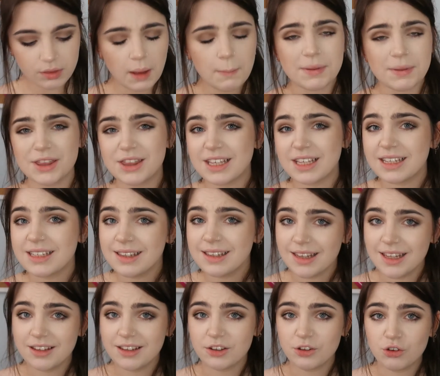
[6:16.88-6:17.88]
But these
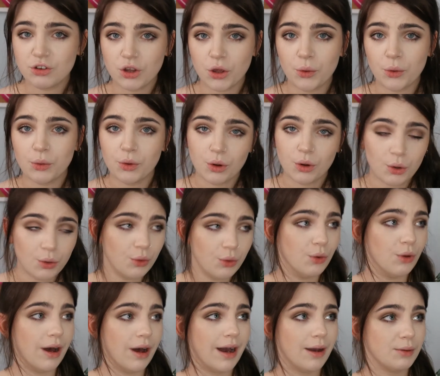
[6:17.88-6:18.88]
things are so
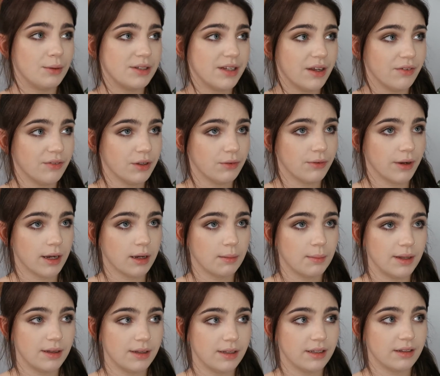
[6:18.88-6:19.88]
cool. I would definitely
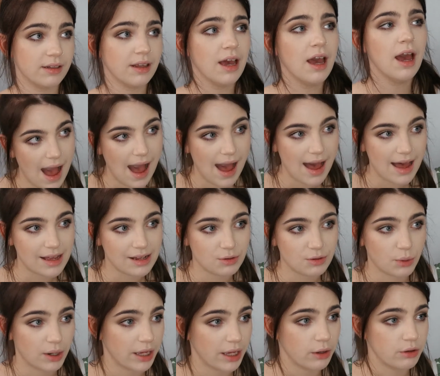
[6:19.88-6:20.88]
recommend these, and
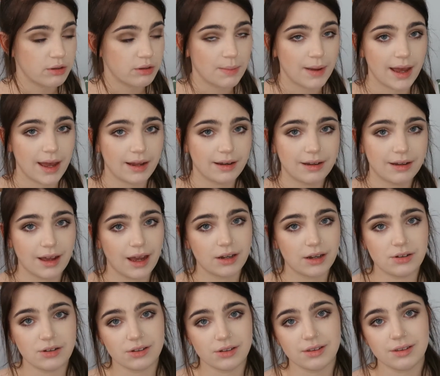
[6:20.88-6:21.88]
when I go to bed I
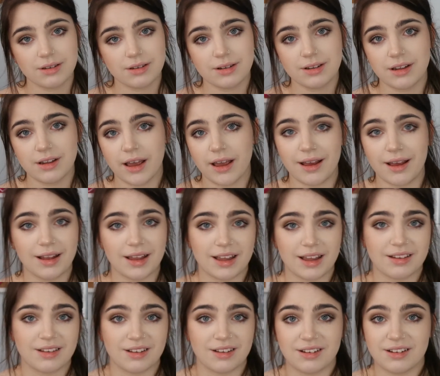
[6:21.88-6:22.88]
just say
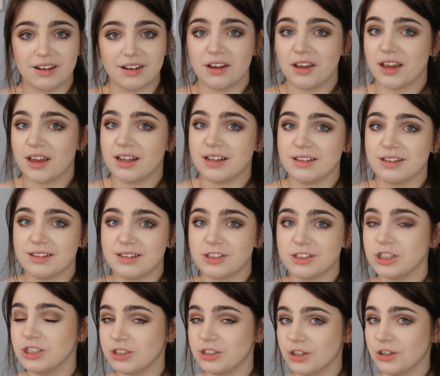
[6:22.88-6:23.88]
Alexa good night and
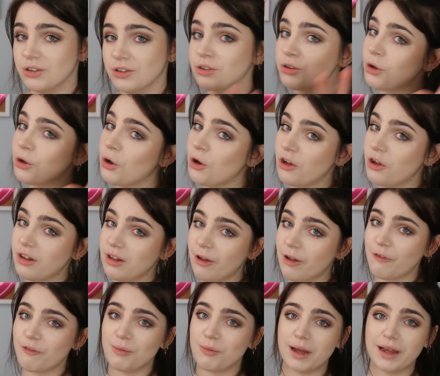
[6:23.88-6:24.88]
she turns all
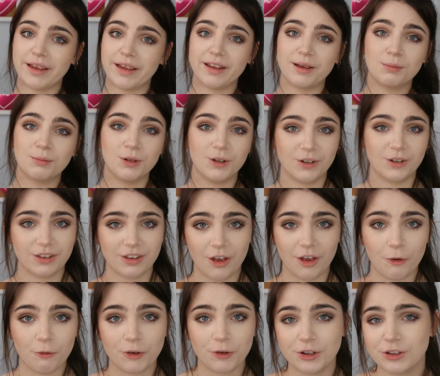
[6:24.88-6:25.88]
of my plugs
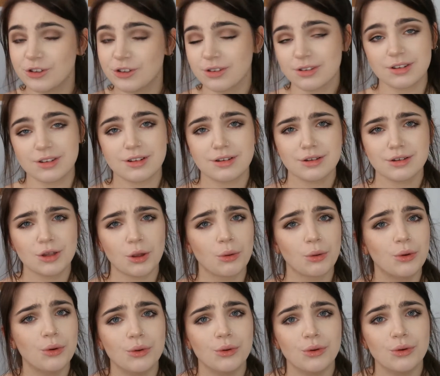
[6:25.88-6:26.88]
off, and it's just so
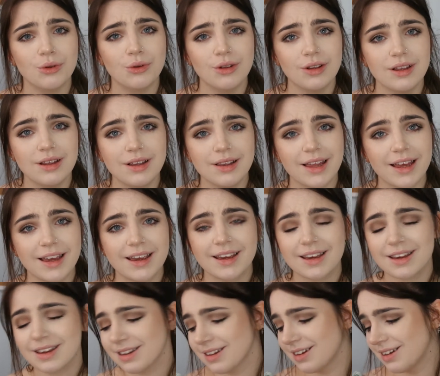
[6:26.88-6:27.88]
cool.
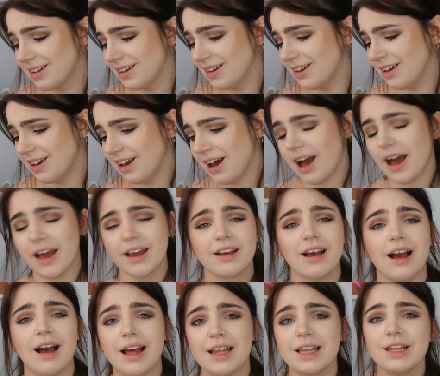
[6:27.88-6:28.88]
Like
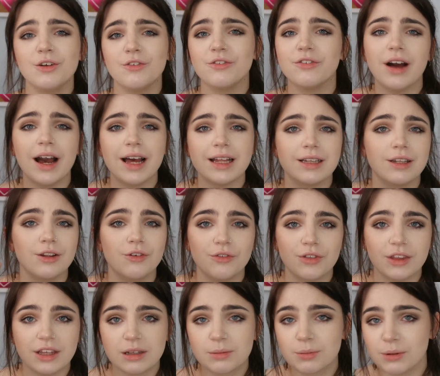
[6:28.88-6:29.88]
I love
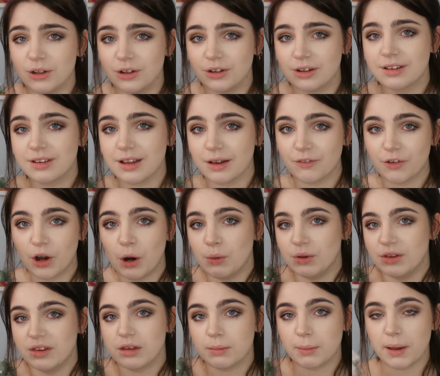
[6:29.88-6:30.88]
these plugs. I've got
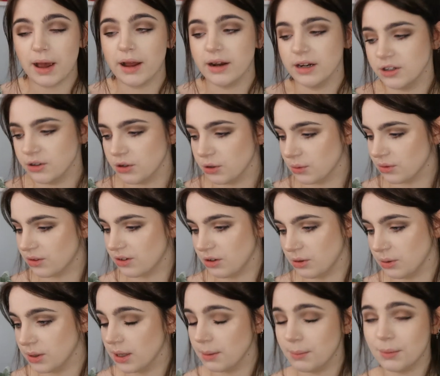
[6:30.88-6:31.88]
one spare and I don't know what to
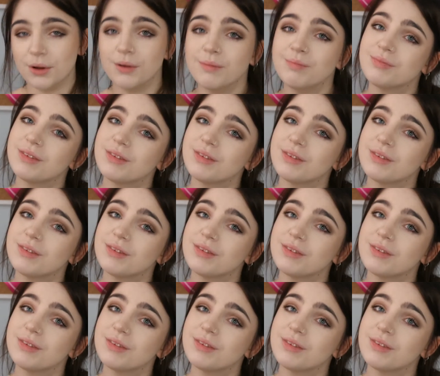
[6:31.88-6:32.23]
do with it, but